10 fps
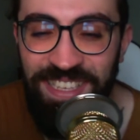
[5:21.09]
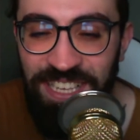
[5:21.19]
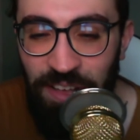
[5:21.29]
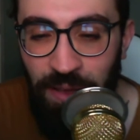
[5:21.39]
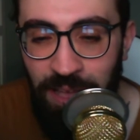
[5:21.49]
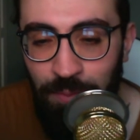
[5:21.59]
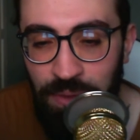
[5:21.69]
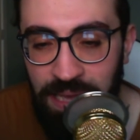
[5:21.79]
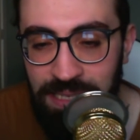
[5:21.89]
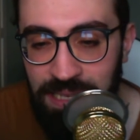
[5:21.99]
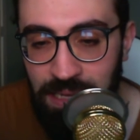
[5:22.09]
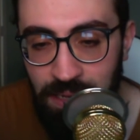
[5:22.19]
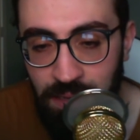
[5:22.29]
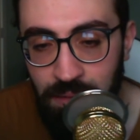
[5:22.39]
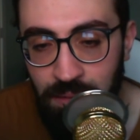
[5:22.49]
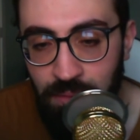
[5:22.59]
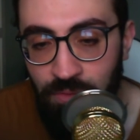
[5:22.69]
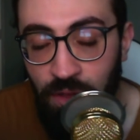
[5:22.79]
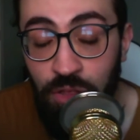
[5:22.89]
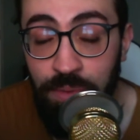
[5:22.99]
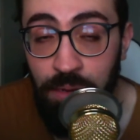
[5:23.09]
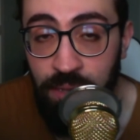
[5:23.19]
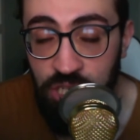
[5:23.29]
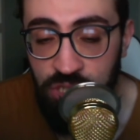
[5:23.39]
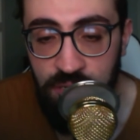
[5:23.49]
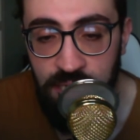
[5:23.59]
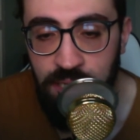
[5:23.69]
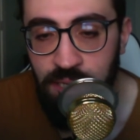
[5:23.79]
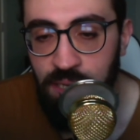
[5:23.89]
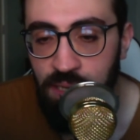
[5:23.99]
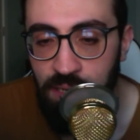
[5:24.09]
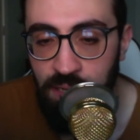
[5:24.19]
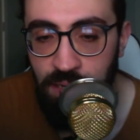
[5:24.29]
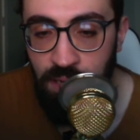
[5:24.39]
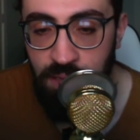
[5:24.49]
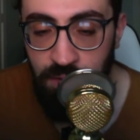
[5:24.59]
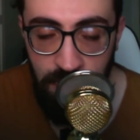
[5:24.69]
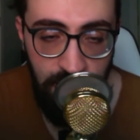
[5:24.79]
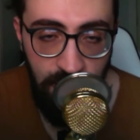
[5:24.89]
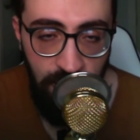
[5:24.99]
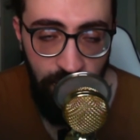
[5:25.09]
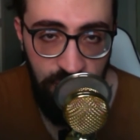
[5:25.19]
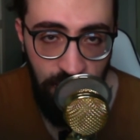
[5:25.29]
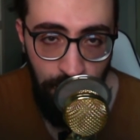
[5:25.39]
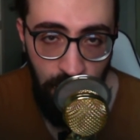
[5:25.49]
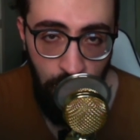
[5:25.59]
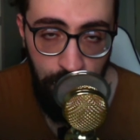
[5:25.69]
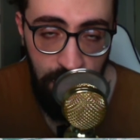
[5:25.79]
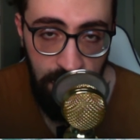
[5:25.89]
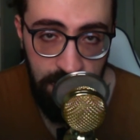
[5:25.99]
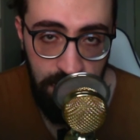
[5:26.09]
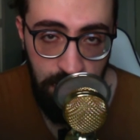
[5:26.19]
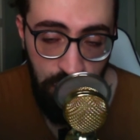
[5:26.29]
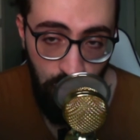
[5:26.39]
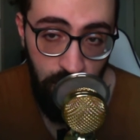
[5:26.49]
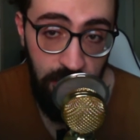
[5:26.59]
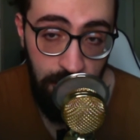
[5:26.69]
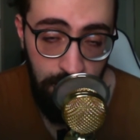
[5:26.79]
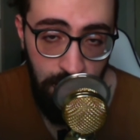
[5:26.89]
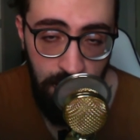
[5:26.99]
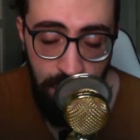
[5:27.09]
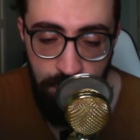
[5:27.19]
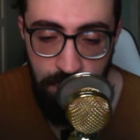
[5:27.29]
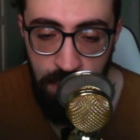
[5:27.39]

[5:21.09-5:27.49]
so I hope you guys can follow me on my journey uh, on creating the coffee shop, and I hope you guys enjoy it um,